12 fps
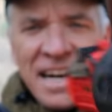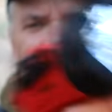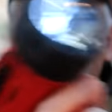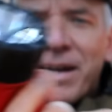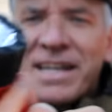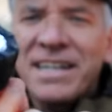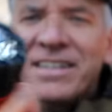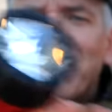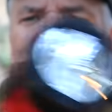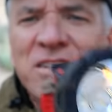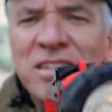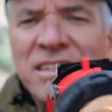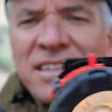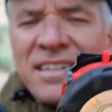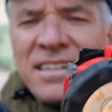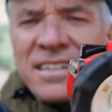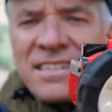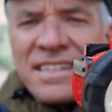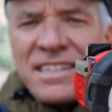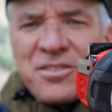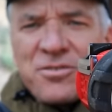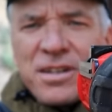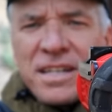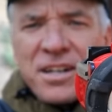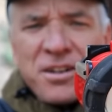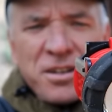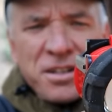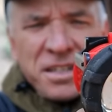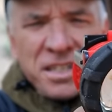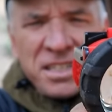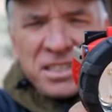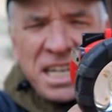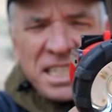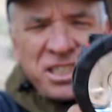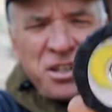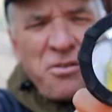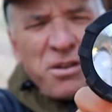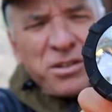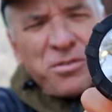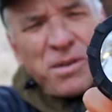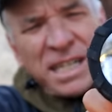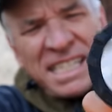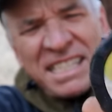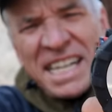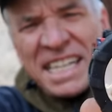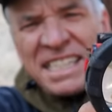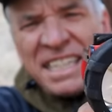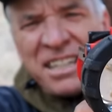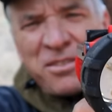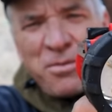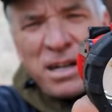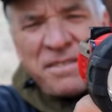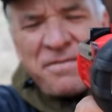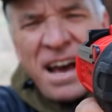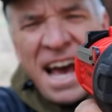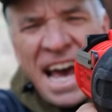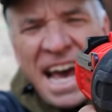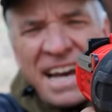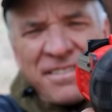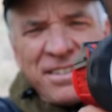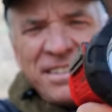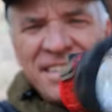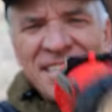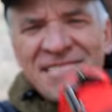on my uh, city street here. Got you going 26 and a 25.